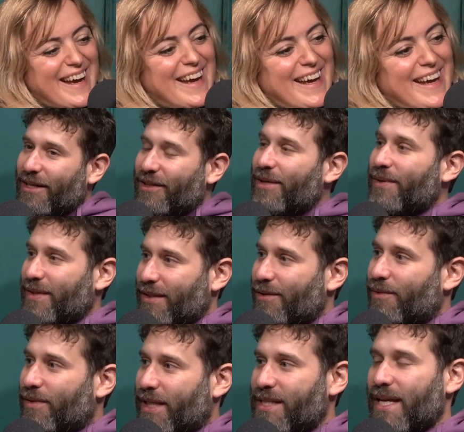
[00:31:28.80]
But I agree with you
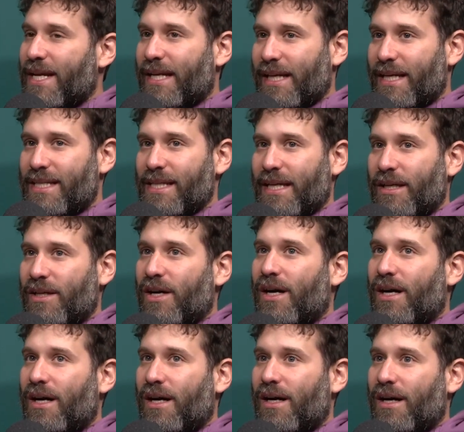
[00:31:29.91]
because like
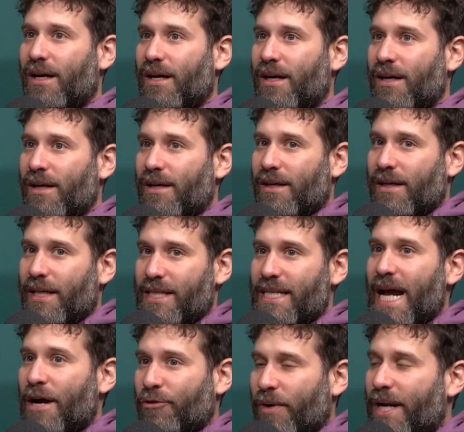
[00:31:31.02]
it's
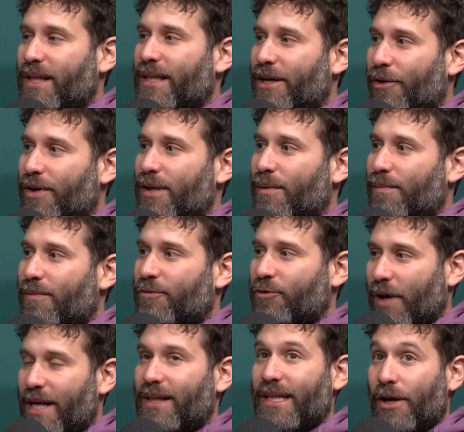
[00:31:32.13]
not Ray
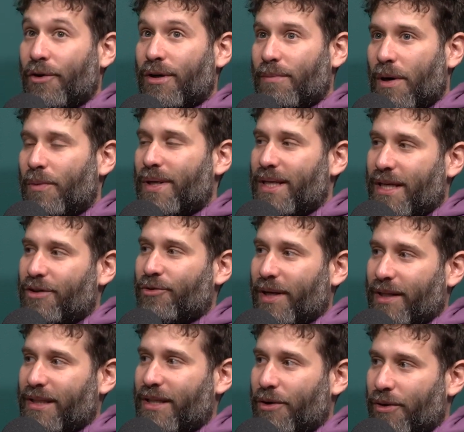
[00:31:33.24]
Liotta, but we need a Ray
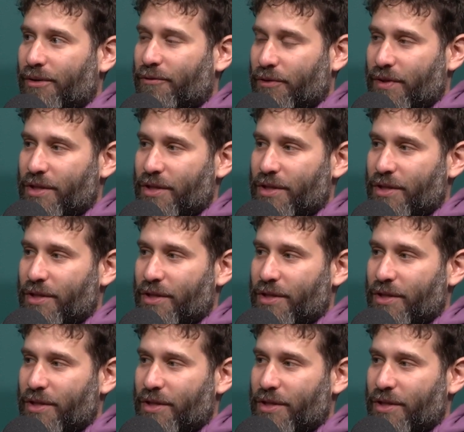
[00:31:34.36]
Liotta for this